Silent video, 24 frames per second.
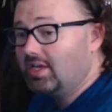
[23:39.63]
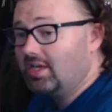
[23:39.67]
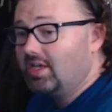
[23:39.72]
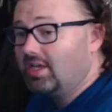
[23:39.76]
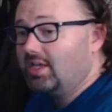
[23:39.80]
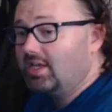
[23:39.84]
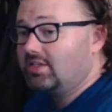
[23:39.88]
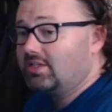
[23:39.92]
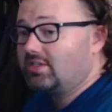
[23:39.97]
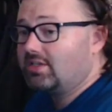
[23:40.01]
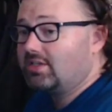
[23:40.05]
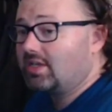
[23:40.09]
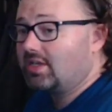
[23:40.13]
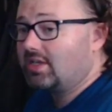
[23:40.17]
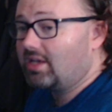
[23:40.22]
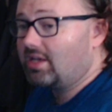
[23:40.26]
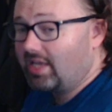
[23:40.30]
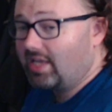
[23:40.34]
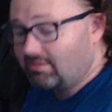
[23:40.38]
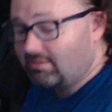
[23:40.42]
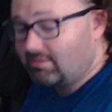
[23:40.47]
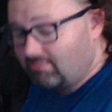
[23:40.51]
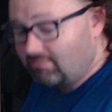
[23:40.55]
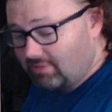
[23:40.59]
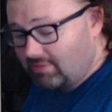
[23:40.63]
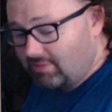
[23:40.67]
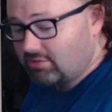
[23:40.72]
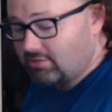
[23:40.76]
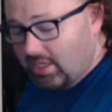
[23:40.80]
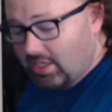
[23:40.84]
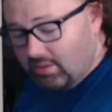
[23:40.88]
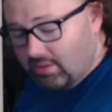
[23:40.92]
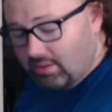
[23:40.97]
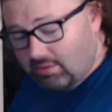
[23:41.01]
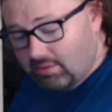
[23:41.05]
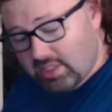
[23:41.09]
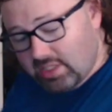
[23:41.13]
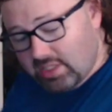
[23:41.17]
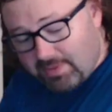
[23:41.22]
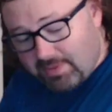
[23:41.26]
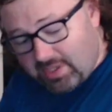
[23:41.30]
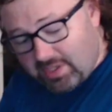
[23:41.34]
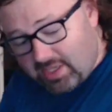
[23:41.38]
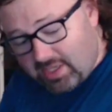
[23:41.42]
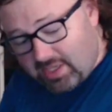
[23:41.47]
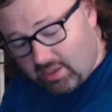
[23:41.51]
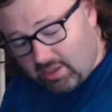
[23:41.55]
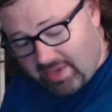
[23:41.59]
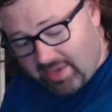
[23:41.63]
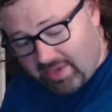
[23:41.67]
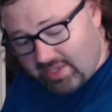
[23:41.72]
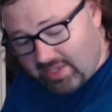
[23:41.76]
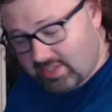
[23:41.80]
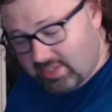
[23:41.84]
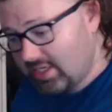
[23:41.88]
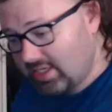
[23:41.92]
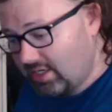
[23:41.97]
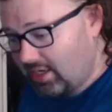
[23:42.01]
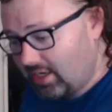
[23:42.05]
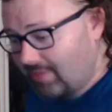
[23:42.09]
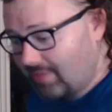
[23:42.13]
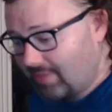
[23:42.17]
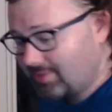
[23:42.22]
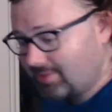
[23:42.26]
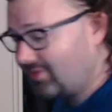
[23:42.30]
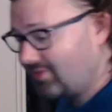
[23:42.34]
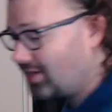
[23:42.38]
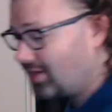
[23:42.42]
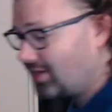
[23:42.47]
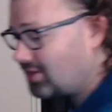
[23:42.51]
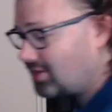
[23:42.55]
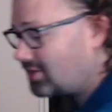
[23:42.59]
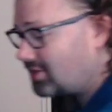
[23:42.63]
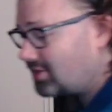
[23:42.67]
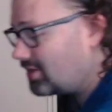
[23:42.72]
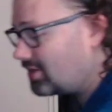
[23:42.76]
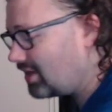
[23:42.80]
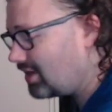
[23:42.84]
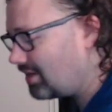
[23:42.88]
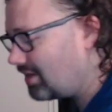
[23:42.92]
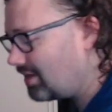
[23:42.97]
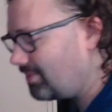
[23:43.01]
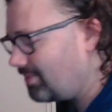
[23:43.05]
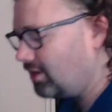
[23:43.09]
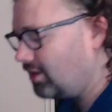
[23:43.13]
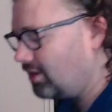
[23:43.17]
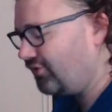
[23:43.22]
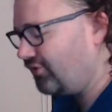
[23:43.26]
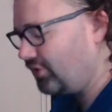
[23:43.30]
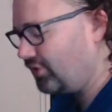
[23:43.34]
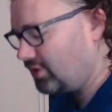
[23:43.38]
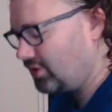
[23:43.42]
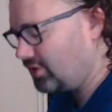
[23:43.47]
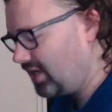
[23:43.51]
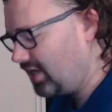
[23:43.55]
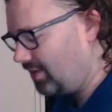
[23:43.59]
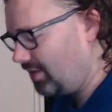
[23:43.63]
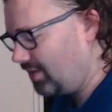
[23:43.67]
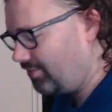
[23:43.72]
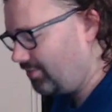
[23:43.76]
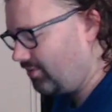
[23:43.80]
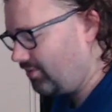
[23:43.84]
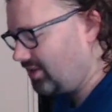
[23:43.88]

So, and generally speaking, your best seed observation is going to be your first data point.